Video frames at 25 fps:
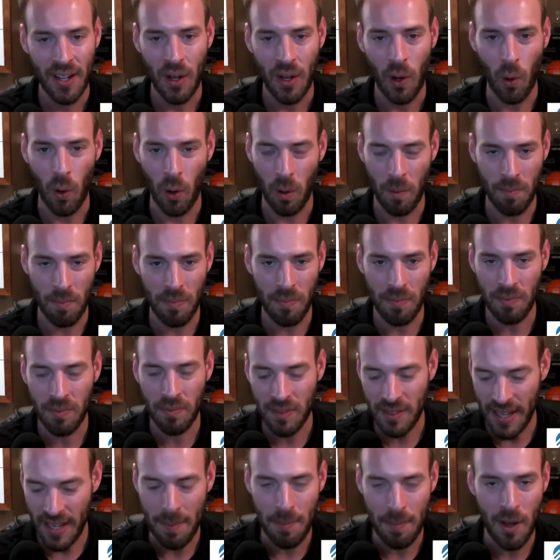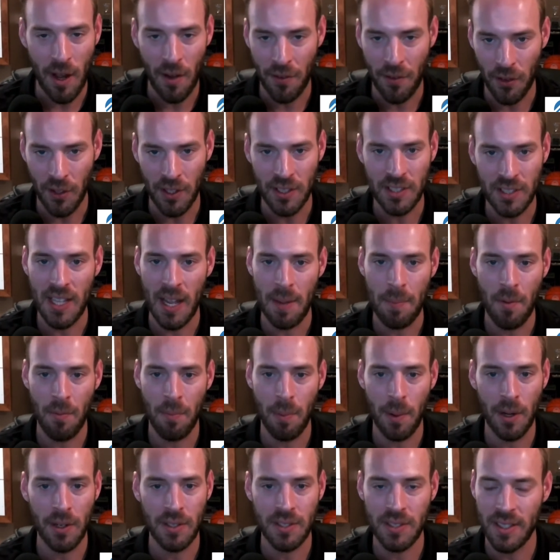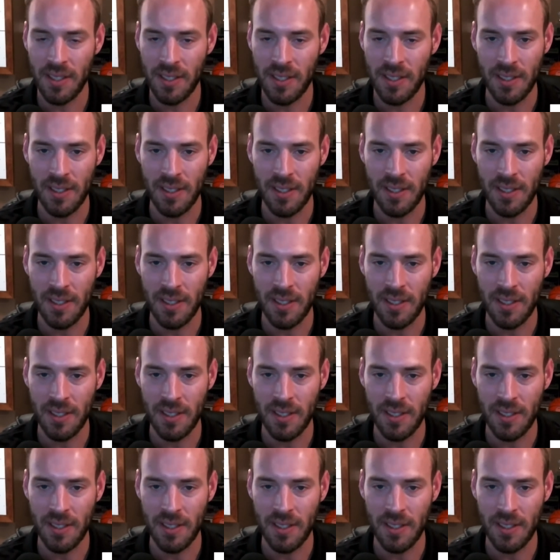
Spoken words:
or take me off your list type of person,